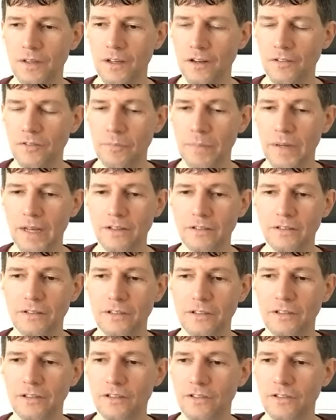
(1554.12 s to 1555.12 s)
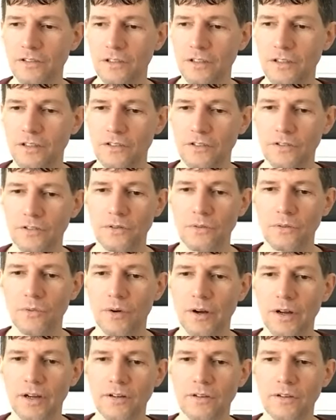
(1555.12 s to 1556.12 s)
of the Palestinians into the
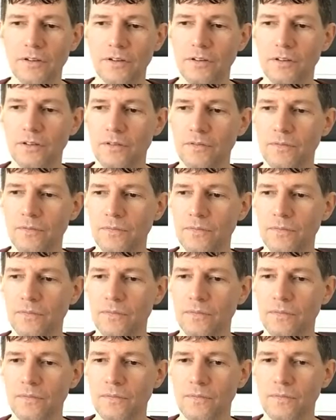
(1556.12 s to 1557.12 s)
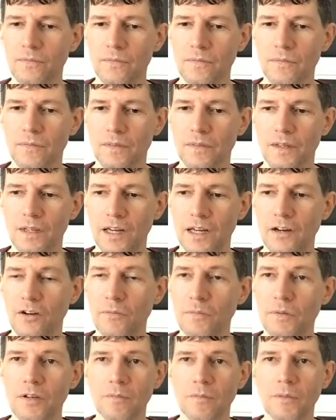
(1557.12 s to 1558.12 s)
wider
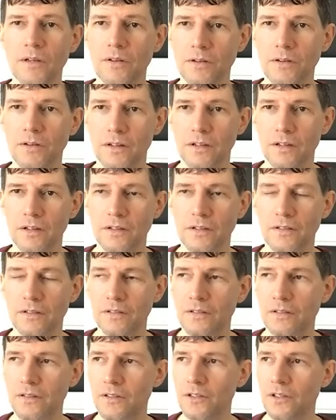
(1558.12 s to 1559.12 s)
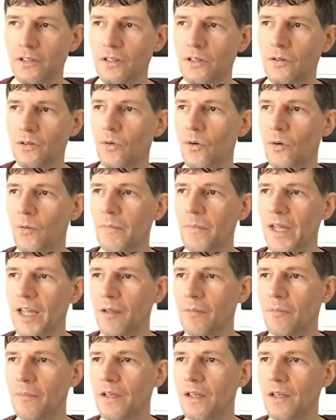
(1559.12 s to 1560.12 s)
Arab community, or
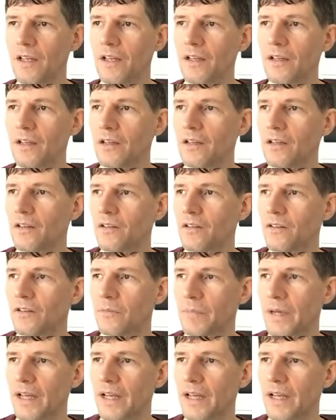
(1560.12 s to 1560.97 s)
maybe the